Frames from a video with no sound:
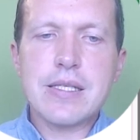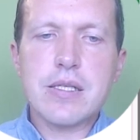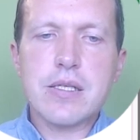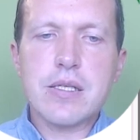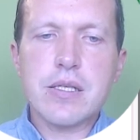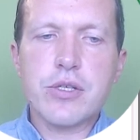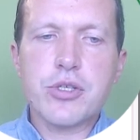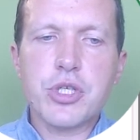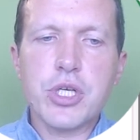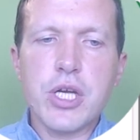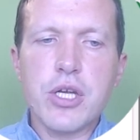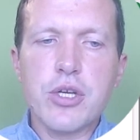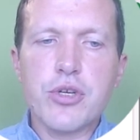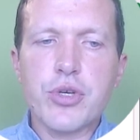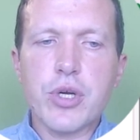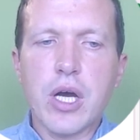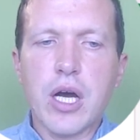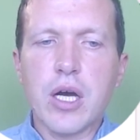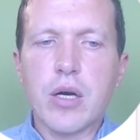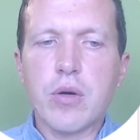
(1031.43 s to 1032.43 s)

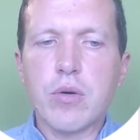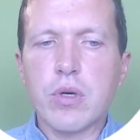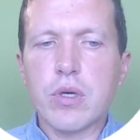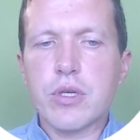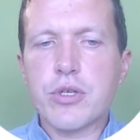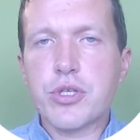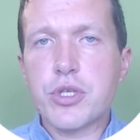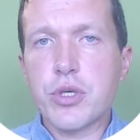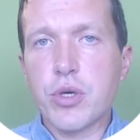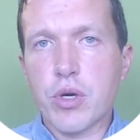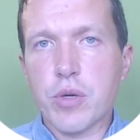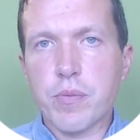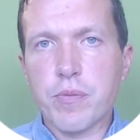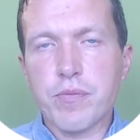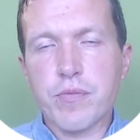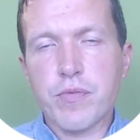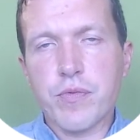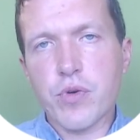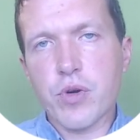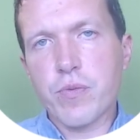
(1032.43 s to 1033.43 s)
change our
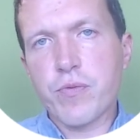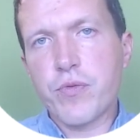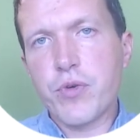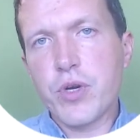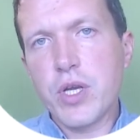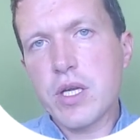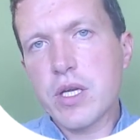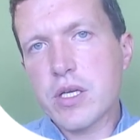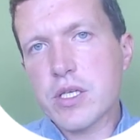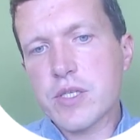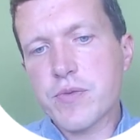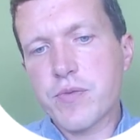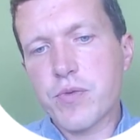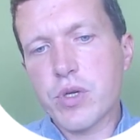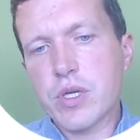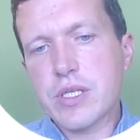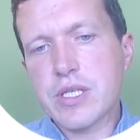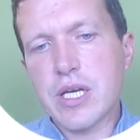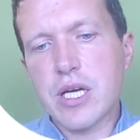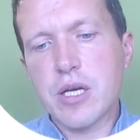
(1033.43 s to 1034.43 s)
term from 3 years, for
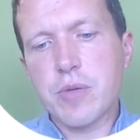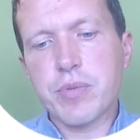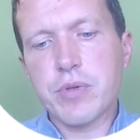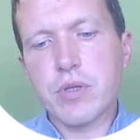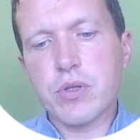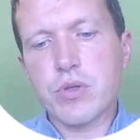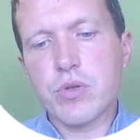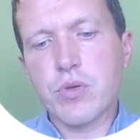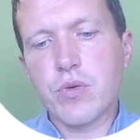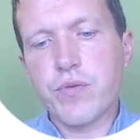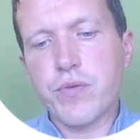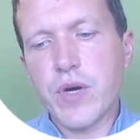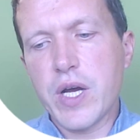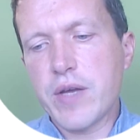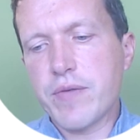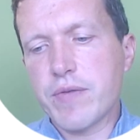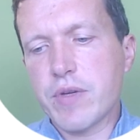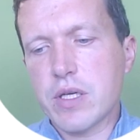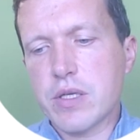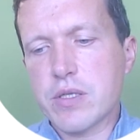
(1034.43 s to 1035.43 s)
example, to
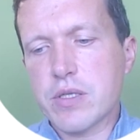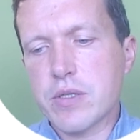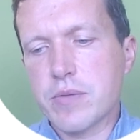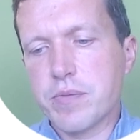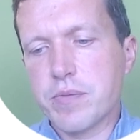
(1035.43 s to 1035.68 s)
5 years.